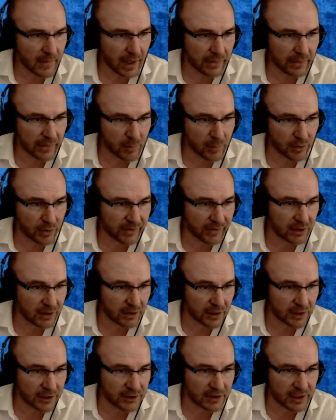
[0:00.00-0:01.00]
They both feed
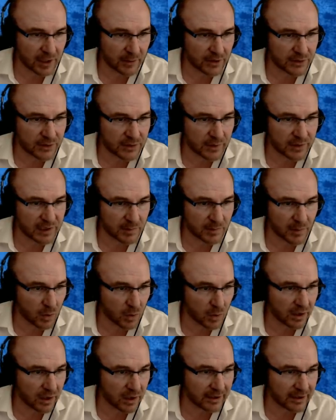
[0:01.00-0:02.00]
large numbers with small
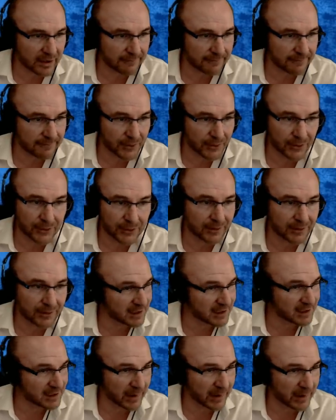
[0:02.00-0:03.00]
quantity of food.
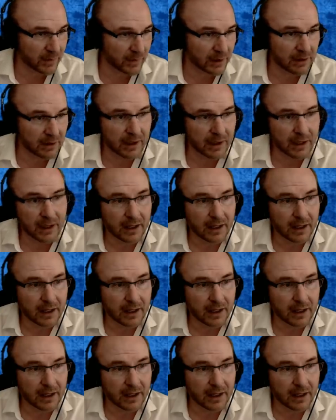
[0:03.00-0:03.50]
That's a big one.